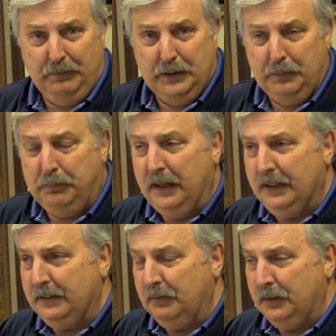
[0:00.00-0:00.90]
When the
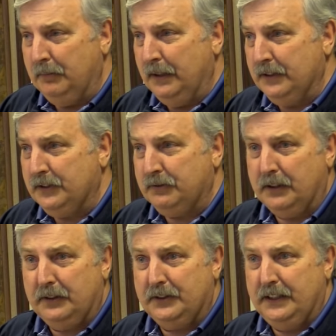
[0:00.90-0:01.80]
pilot, when my
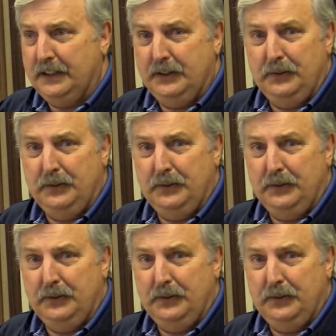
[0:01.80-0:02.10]
instructor said,